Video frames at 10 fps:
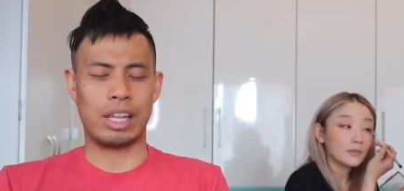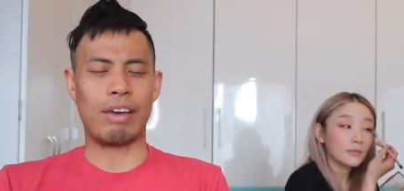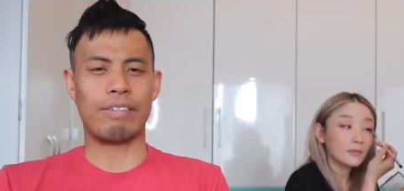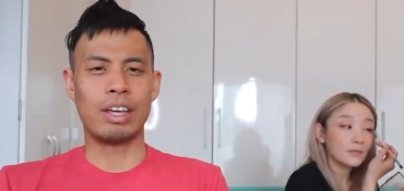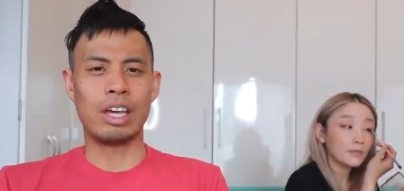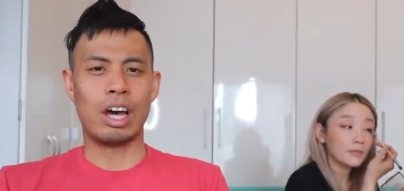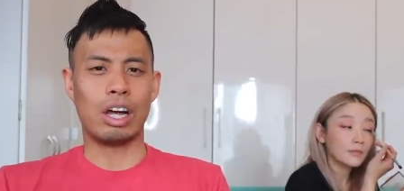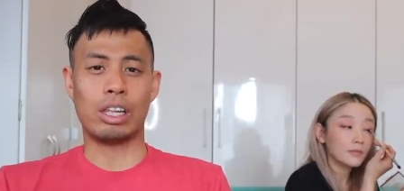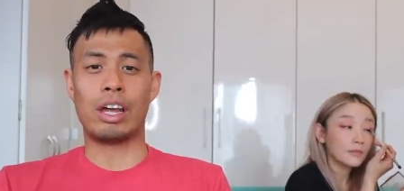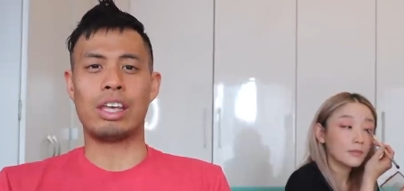Speaker 1: life
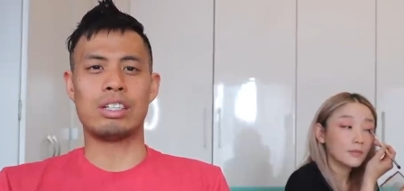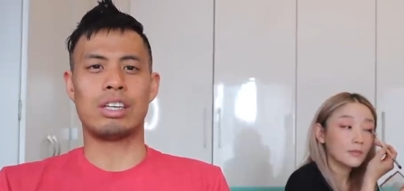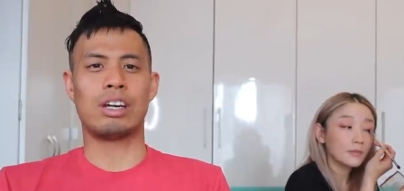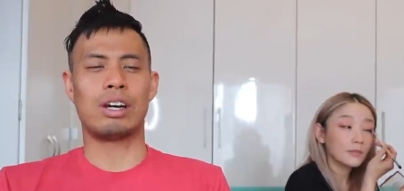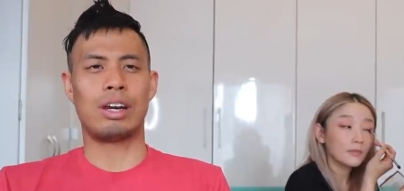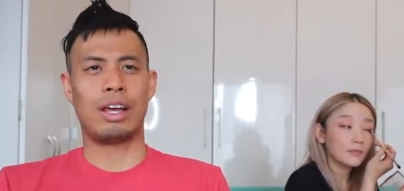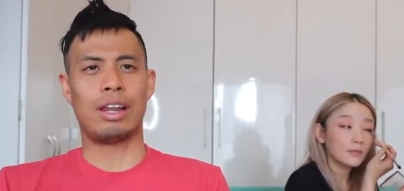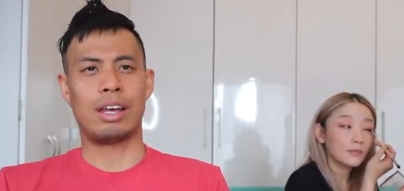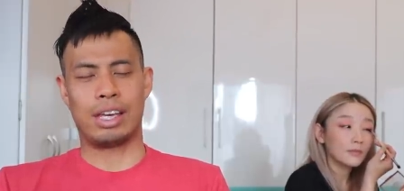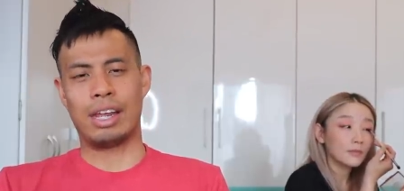a lot easier.
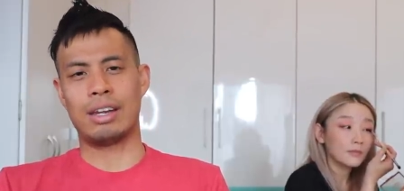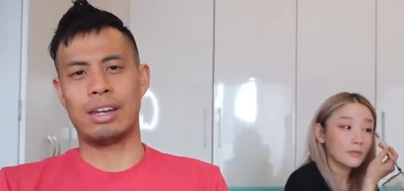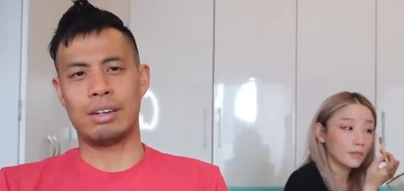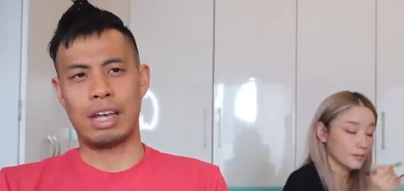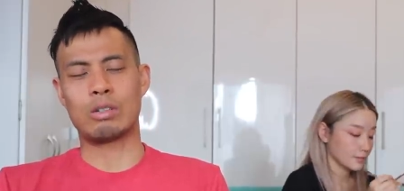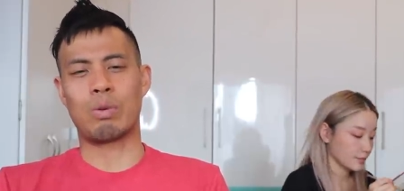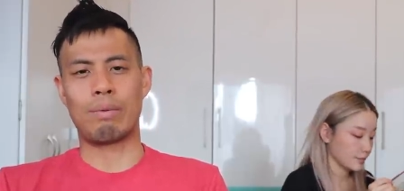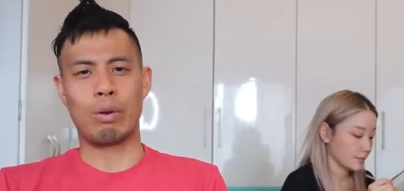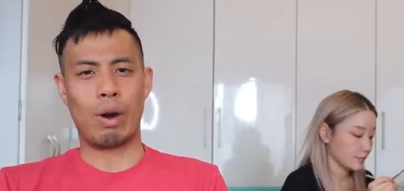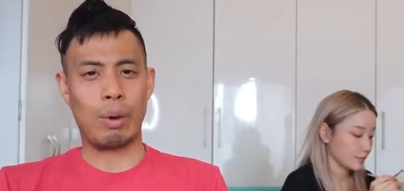And again, that's
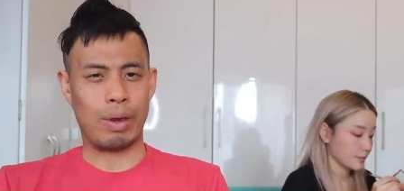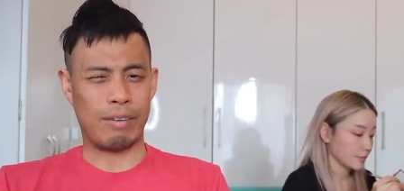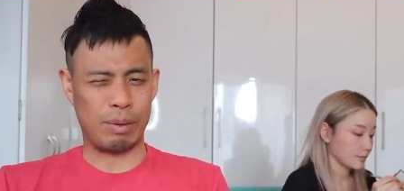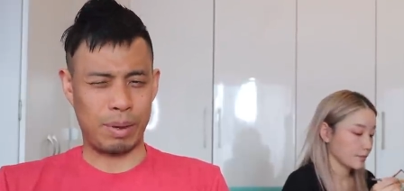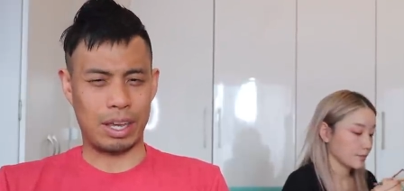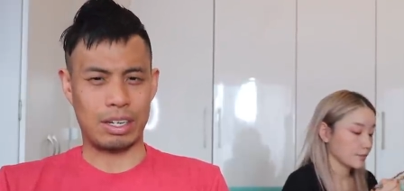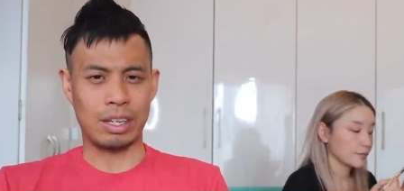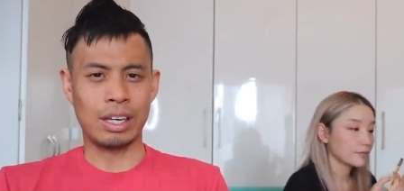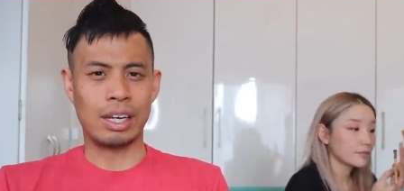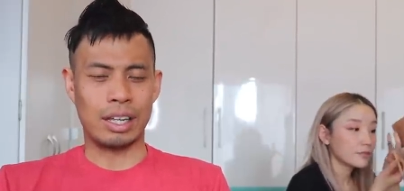probably why we have to pay
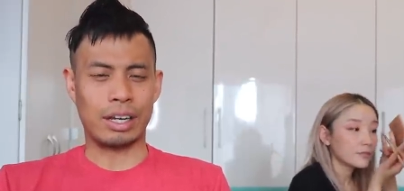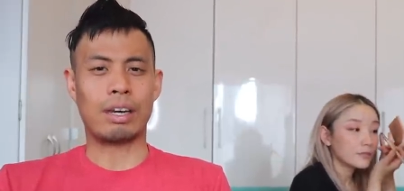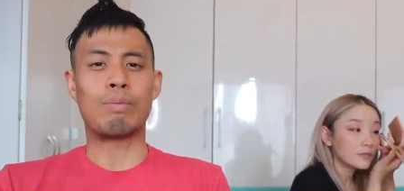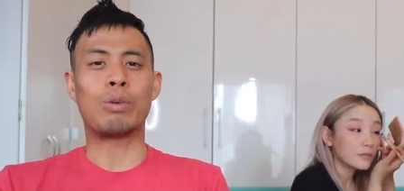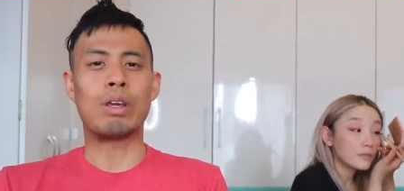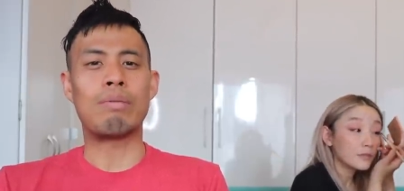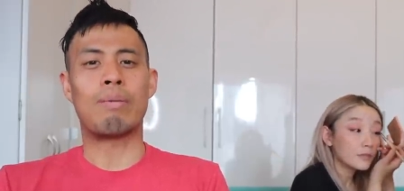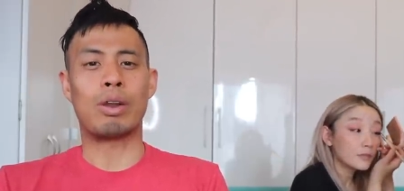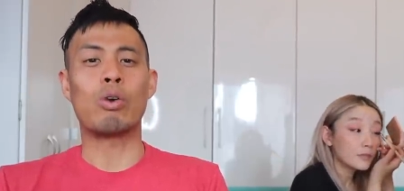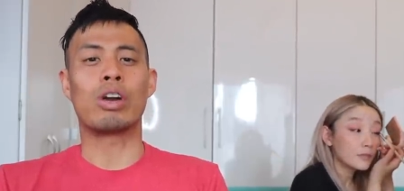like a premium
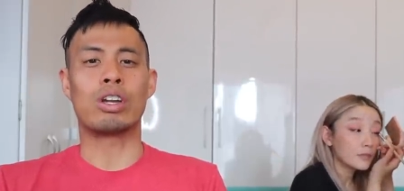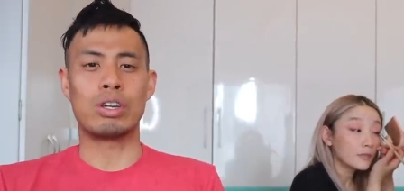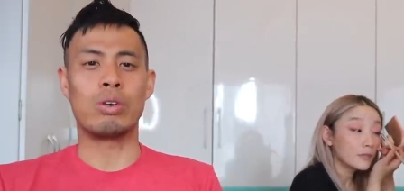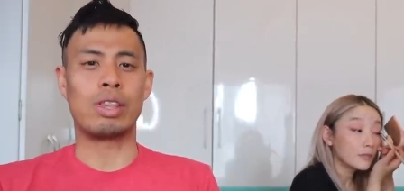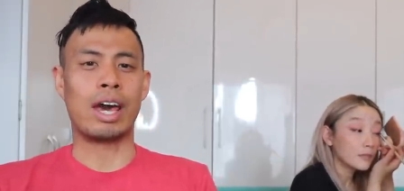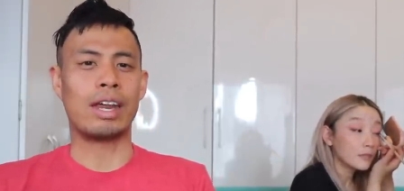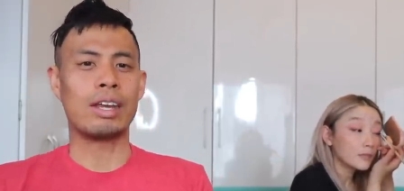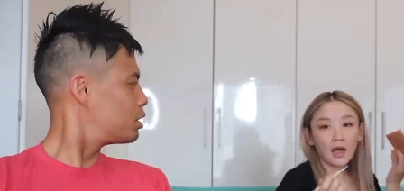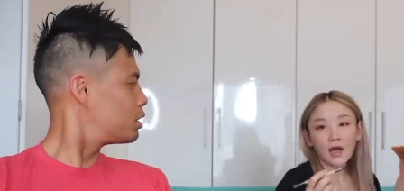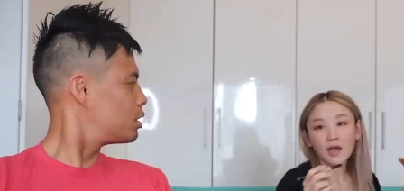in order to do that.
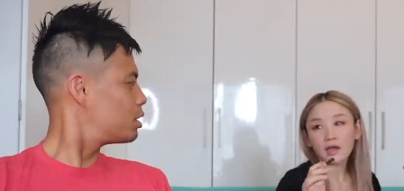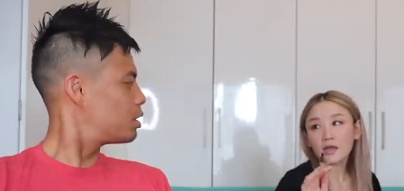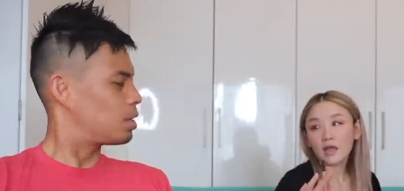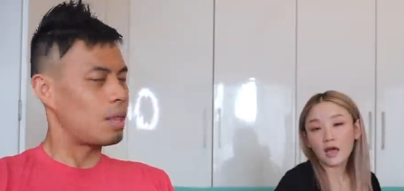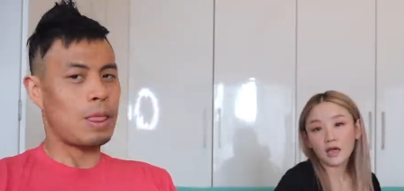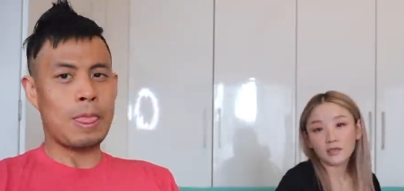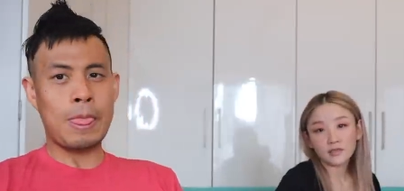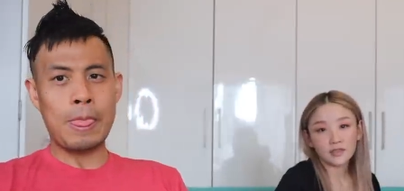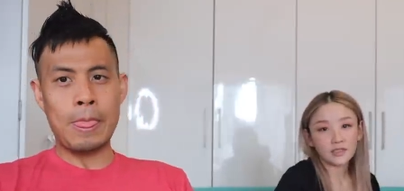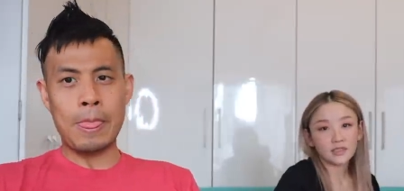
Speaker 2: I like
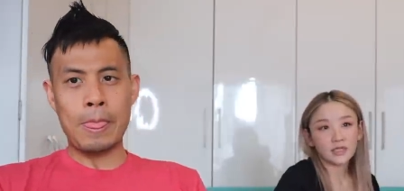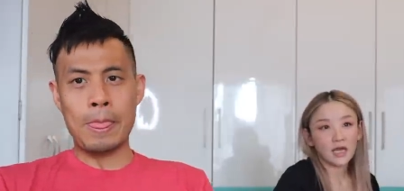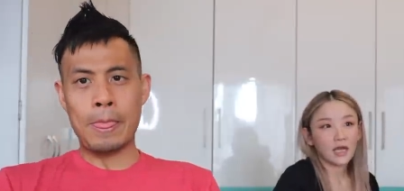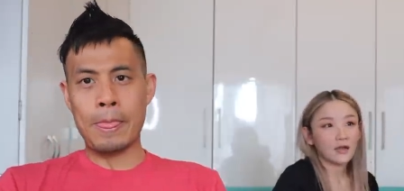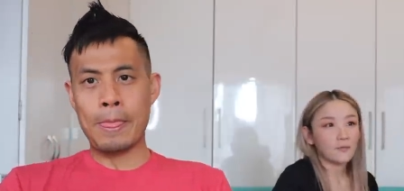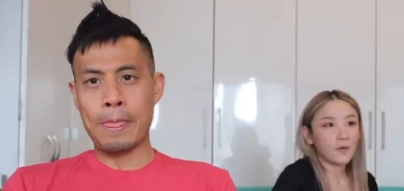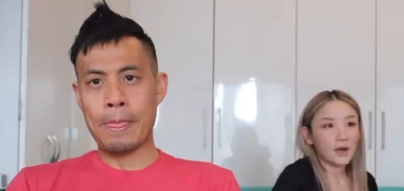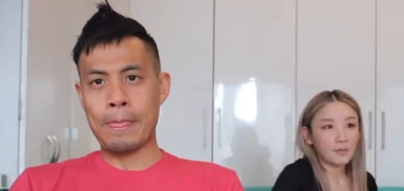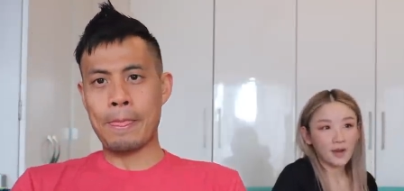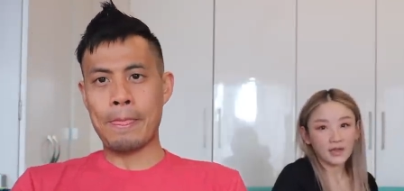to stay
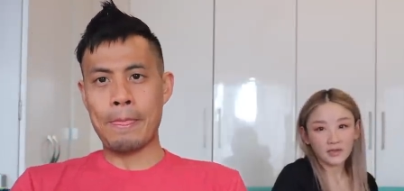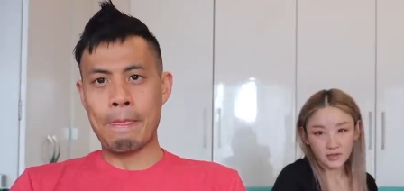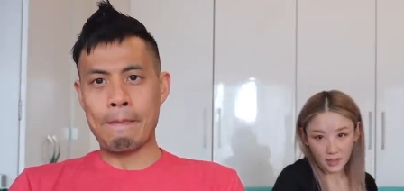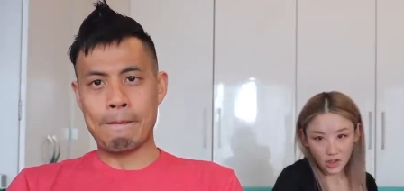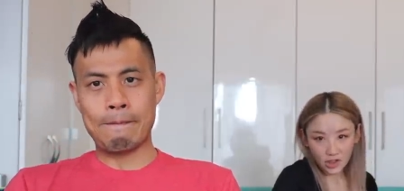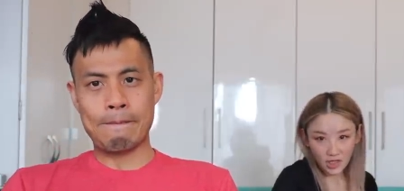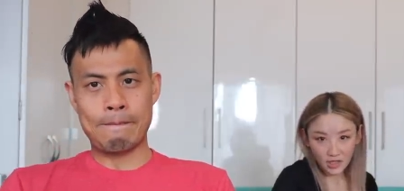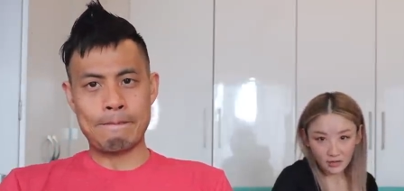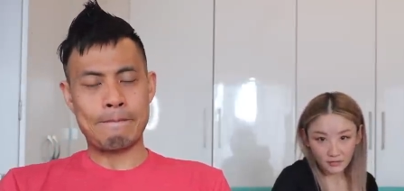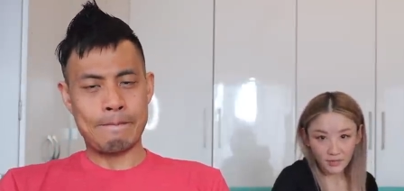right by the
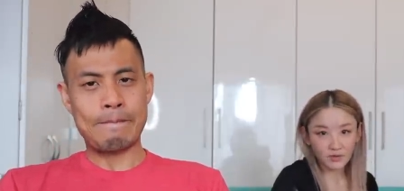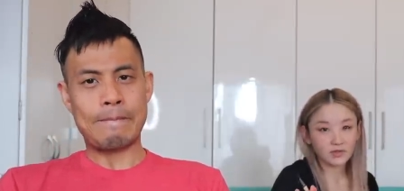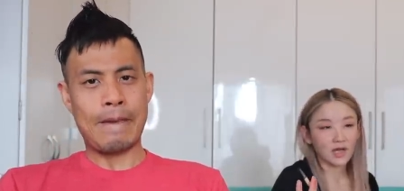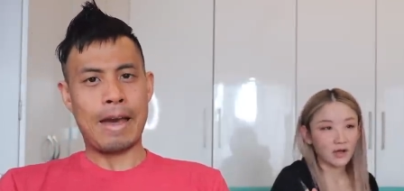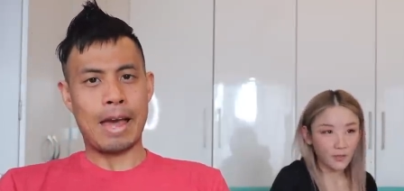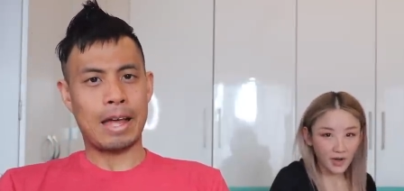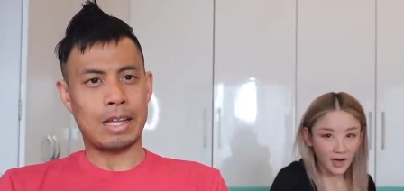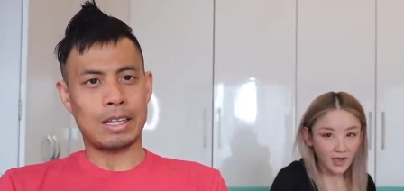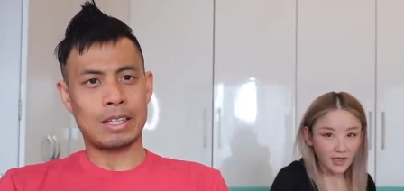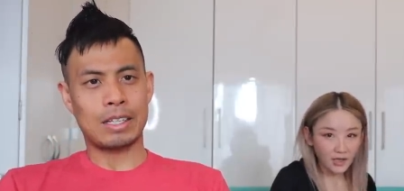station because yeah. I wear
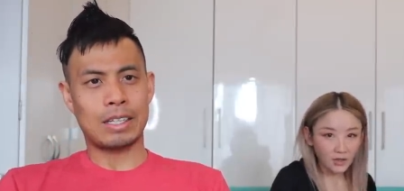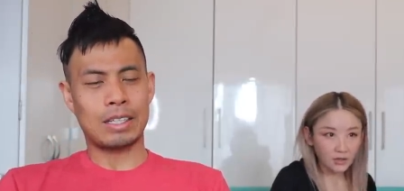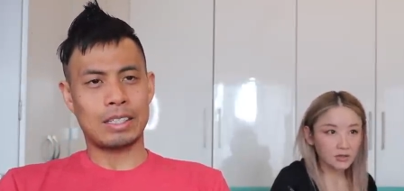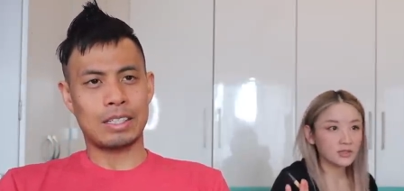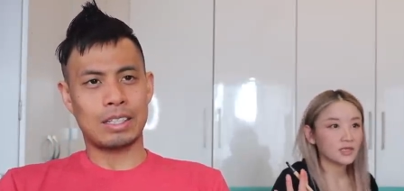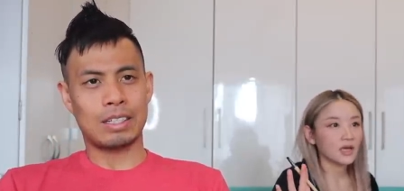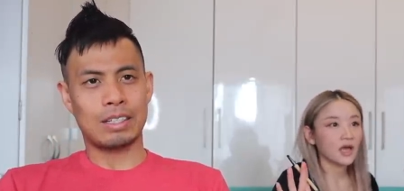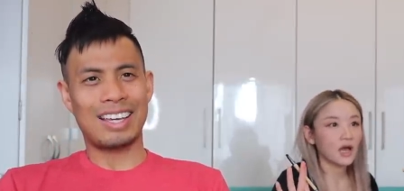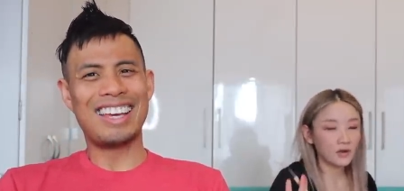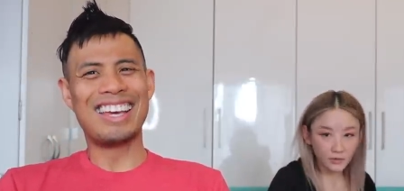high heels.
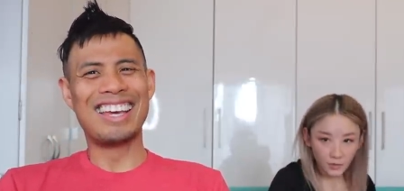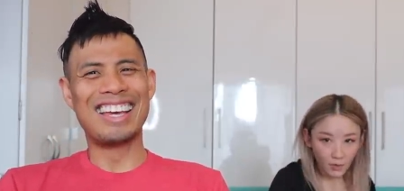I don't want to